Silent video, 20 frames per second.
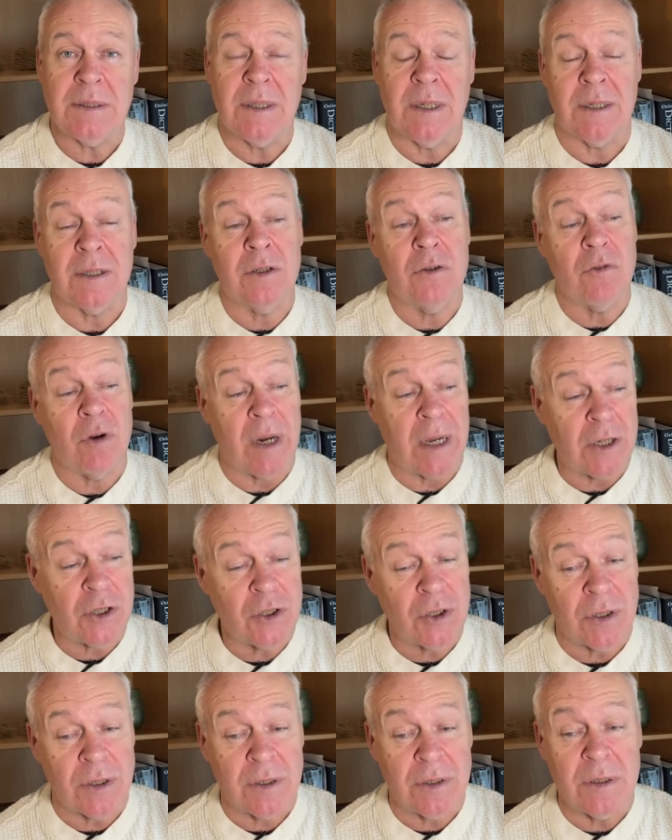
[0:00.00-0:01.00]

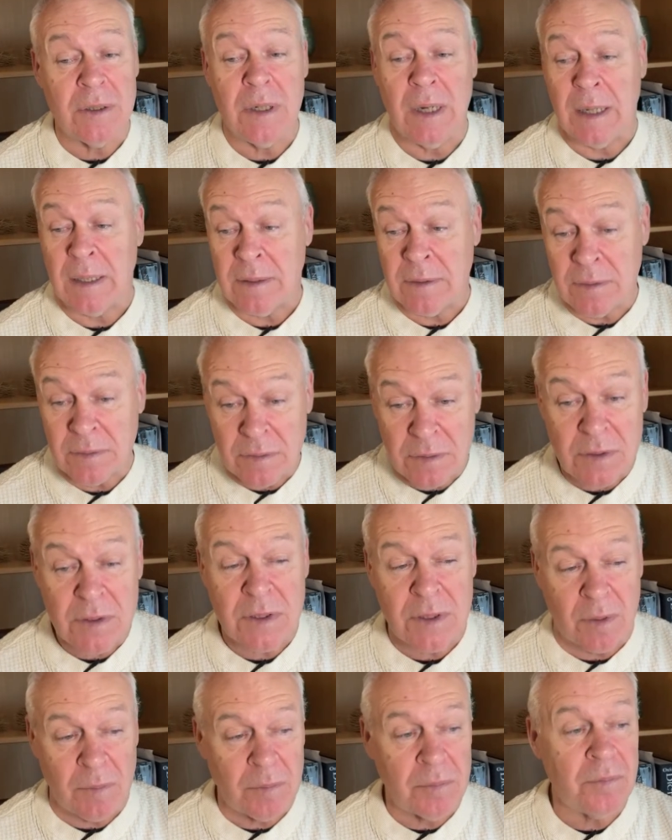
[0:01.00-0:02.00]
aggression, and
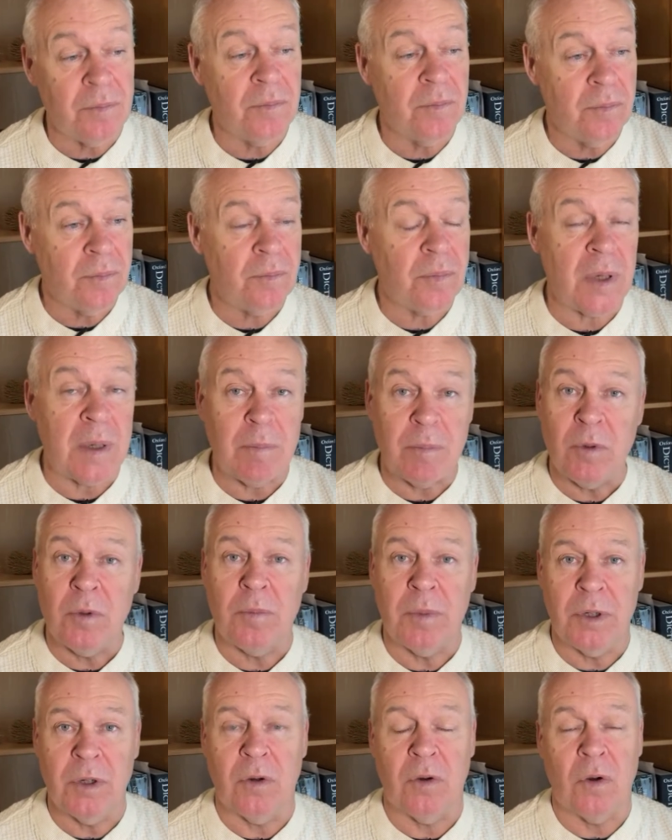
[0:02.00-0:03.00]
some people,
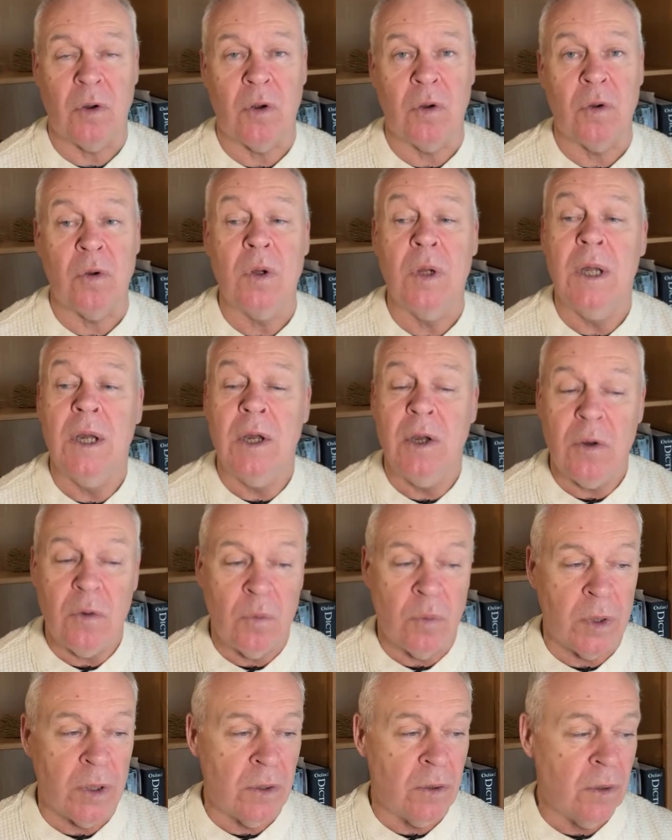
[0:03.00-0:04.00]
but not all,
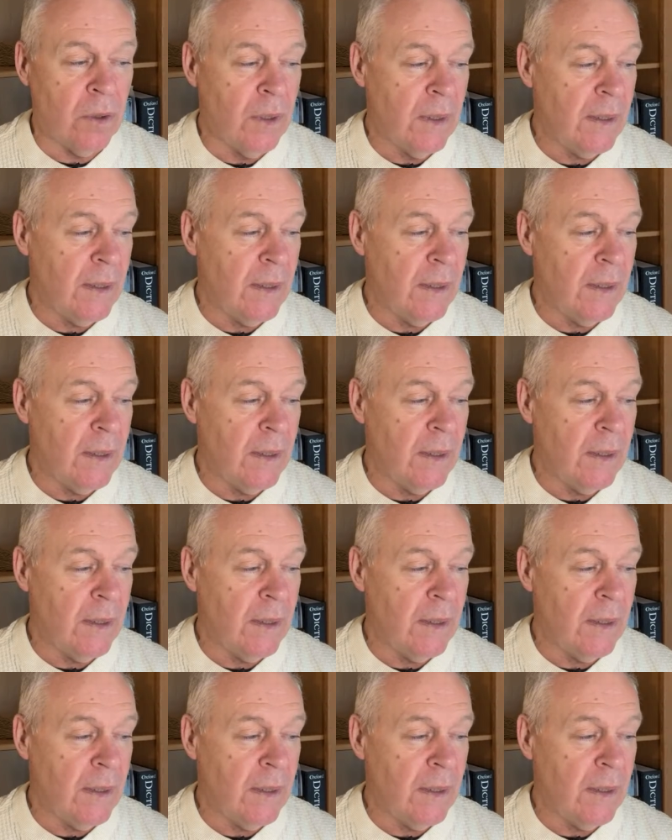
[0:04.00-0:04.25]
will